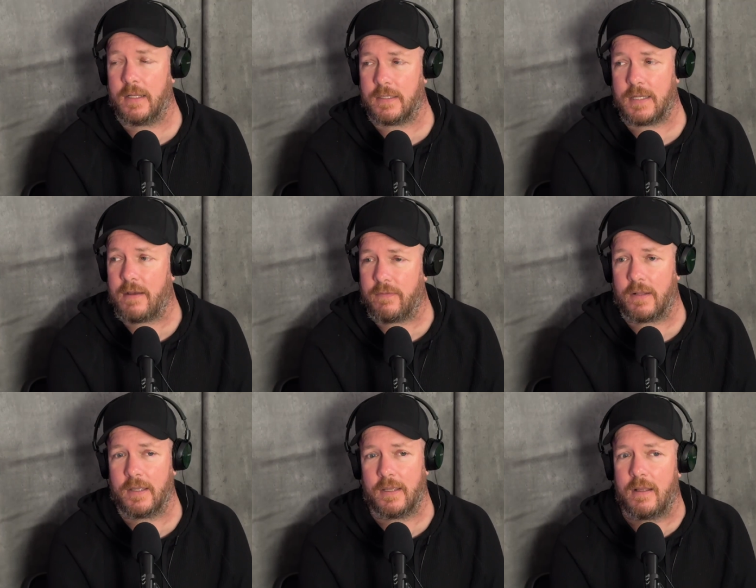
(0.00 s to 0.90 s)
it's
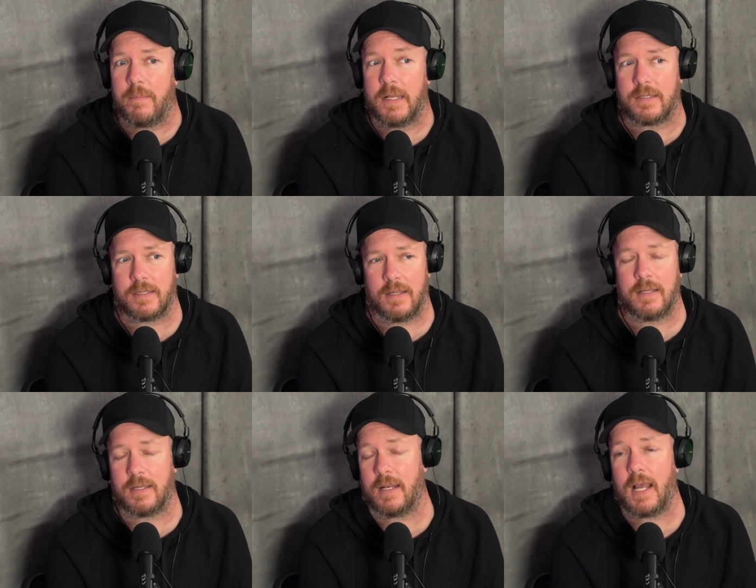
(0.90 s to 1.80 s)
definitely, I mean, it's a
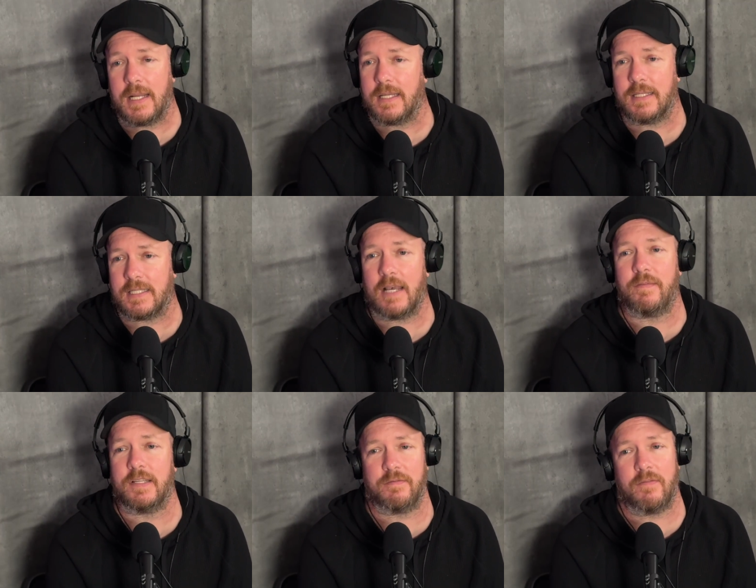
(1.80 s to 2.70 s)

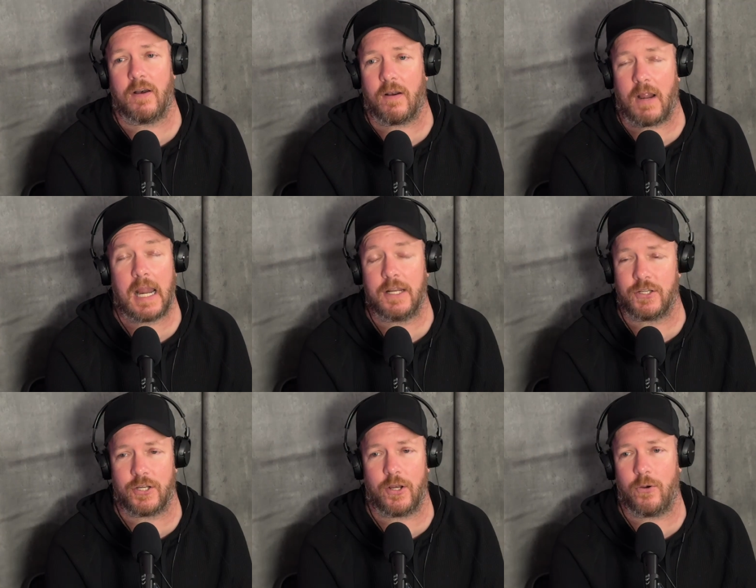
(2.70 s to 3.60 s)
1970s variety
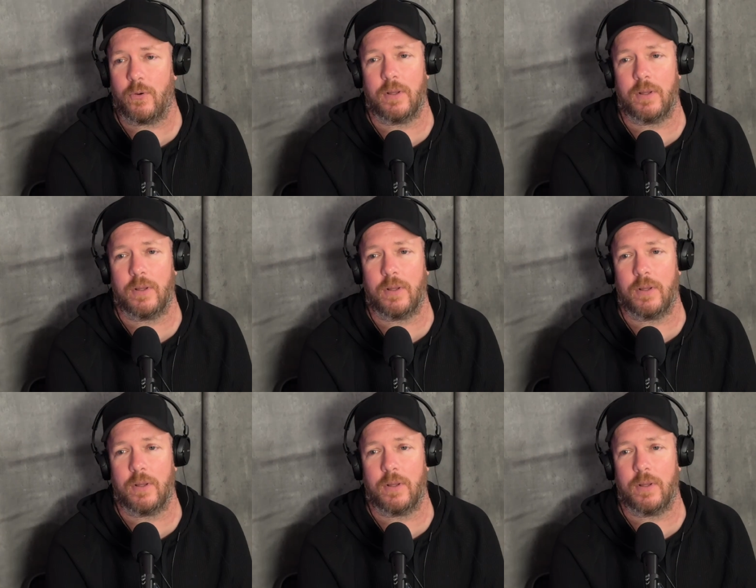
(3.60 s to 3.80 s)
show.